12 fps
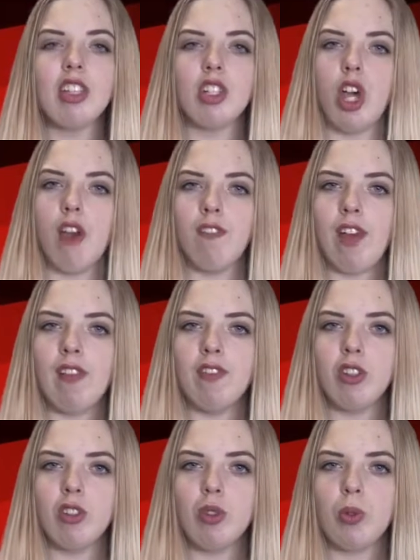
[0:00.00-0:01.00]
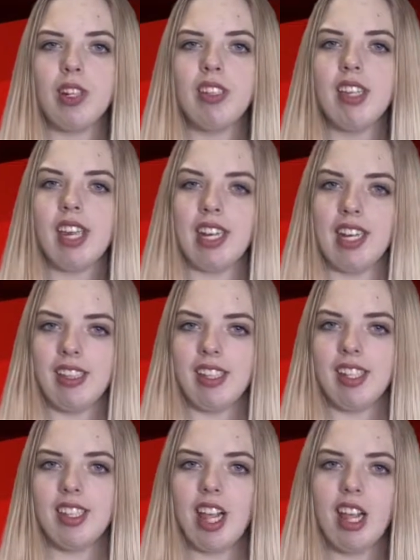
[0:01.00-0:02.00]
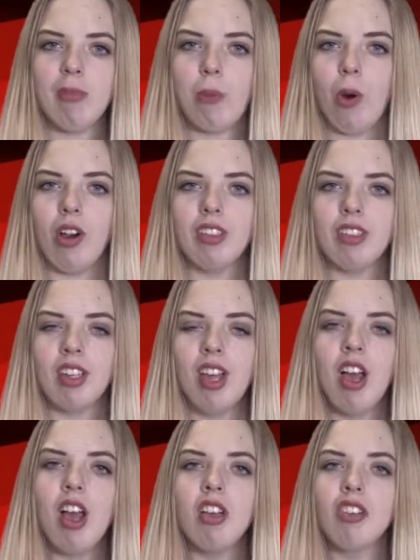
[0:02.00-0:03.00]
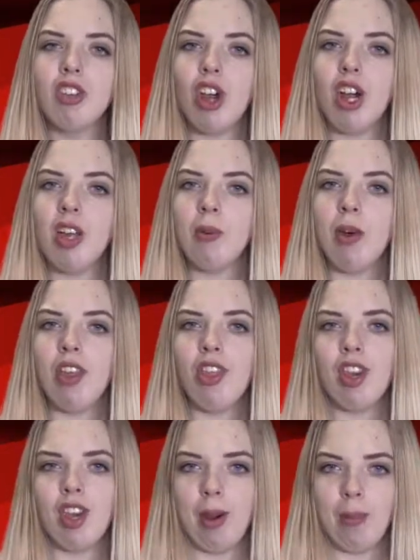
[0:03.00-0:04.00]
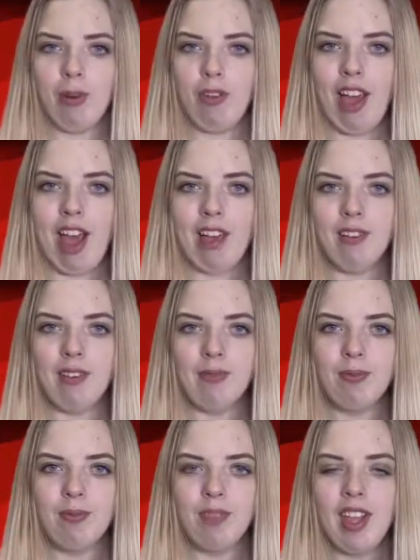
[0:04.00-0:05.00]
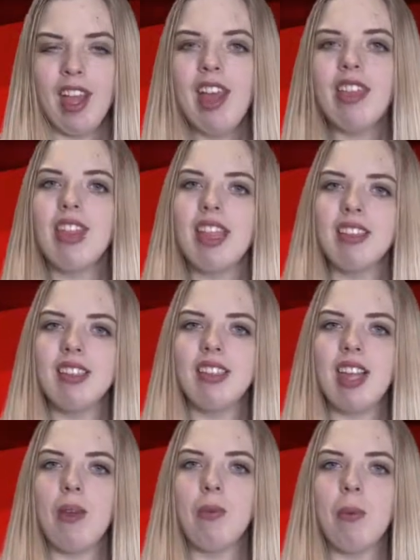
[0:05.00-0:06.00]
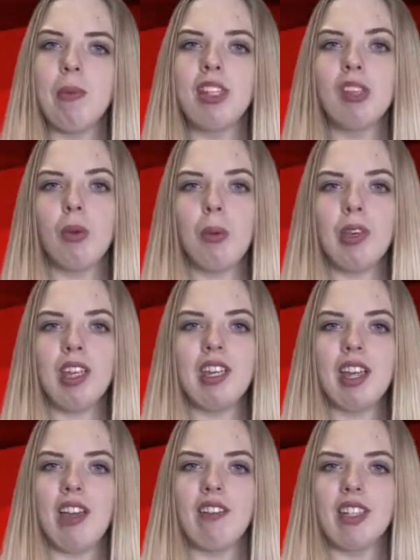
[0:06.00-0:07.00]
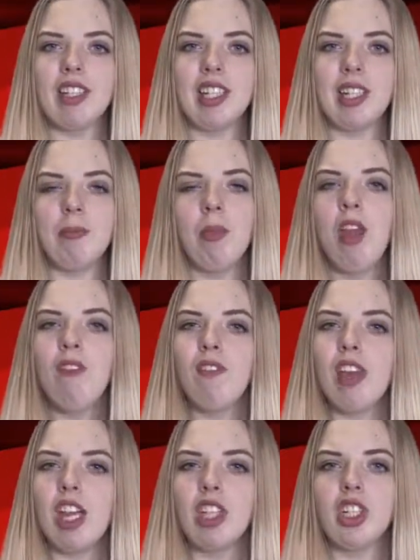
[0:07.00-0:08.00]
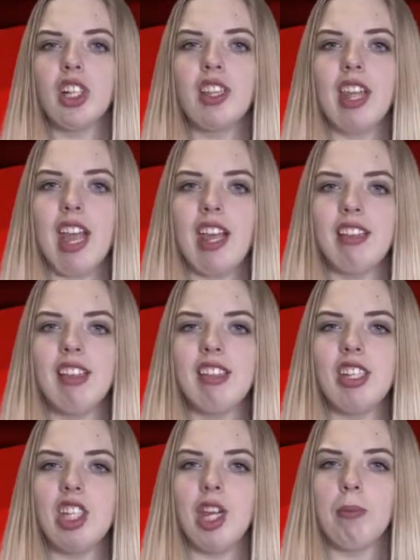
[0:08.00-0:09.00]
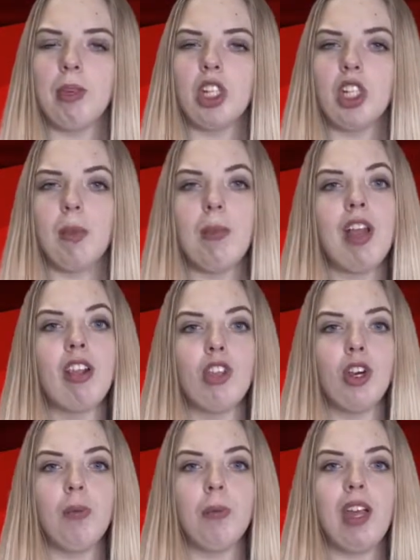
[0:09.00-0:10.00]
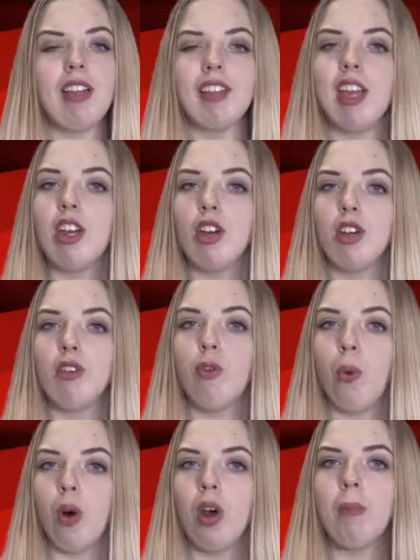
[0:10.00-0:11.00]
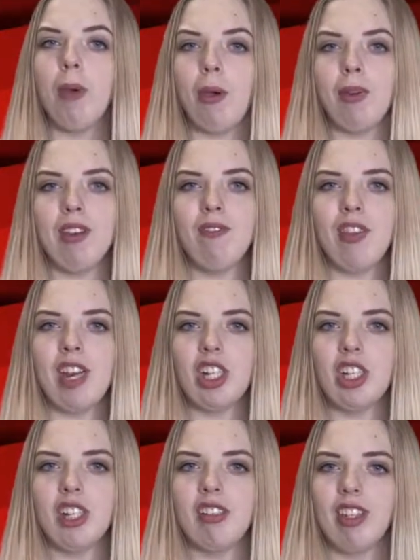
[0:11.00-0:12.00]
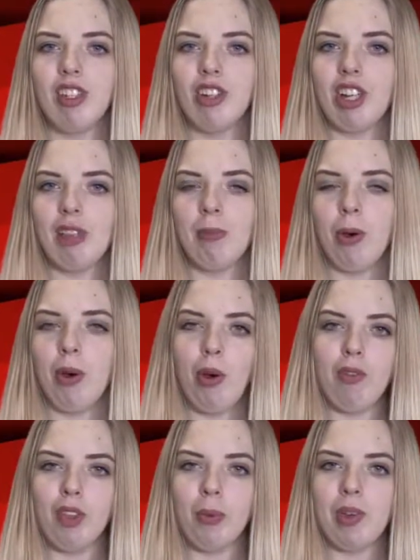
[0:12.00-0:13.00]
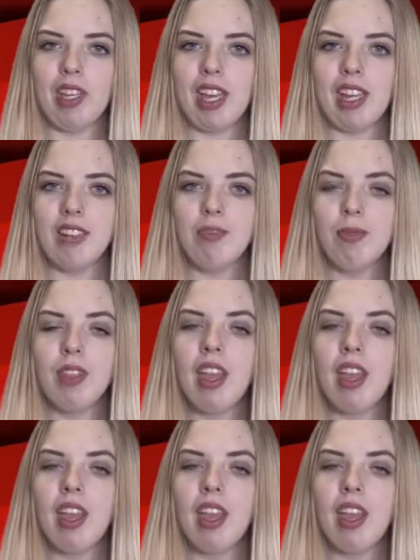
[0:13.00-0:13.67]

the top five news stories in N C State sports, starting with number five. The N C State women's swimming and diving team finished the A C C championship in third place and earned four podium finishes in Greensboro over the weekend.